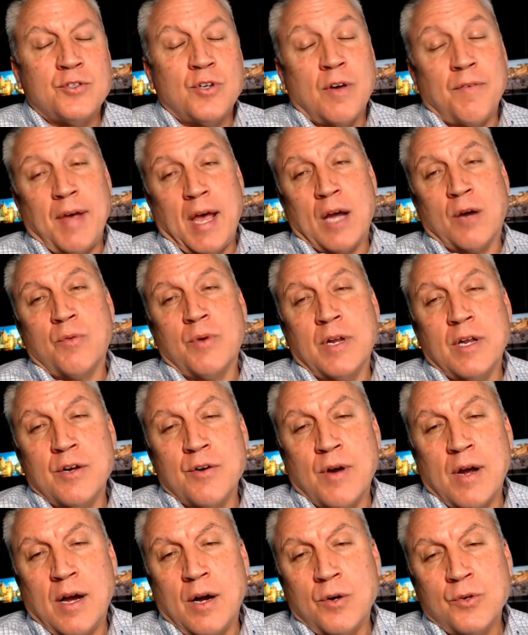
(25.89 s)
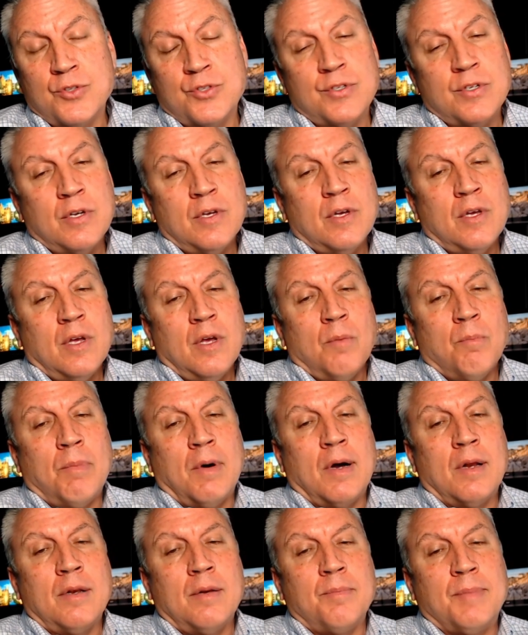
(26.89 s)
You have equity in your house,
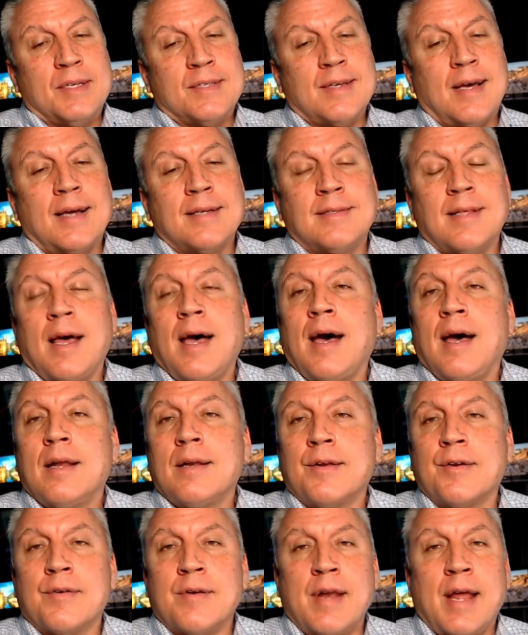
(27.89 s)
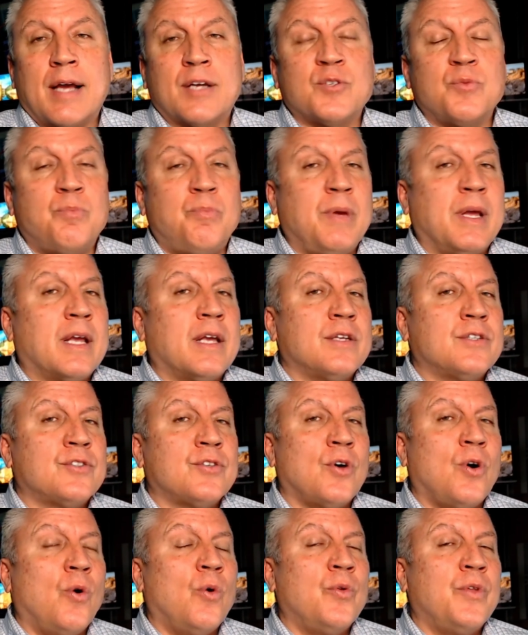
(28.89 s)
but besides that, your next biggest
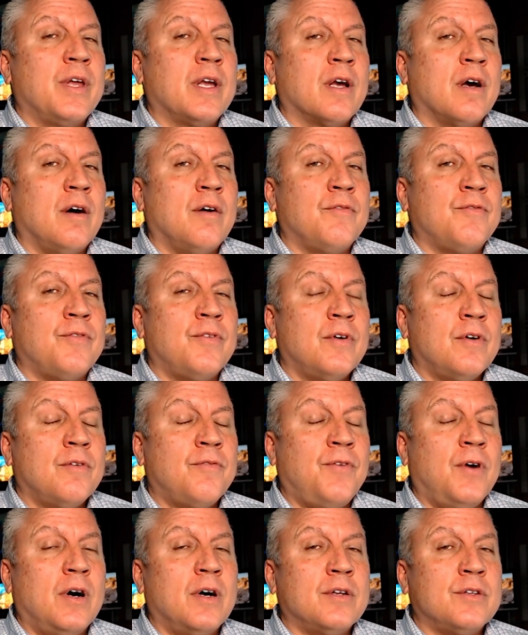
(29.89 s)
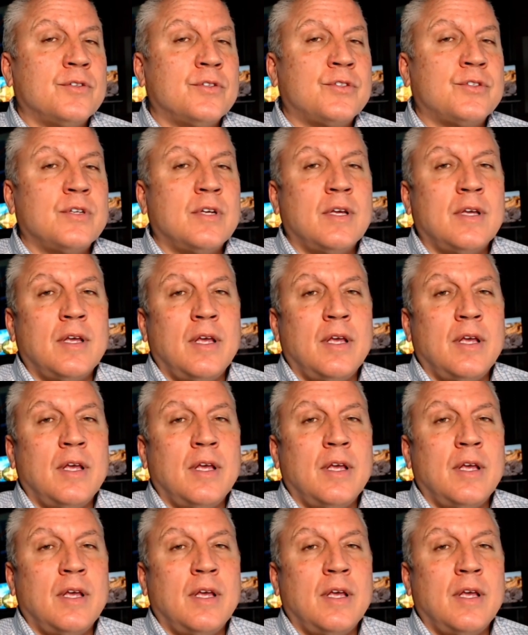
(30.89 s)
holding of funds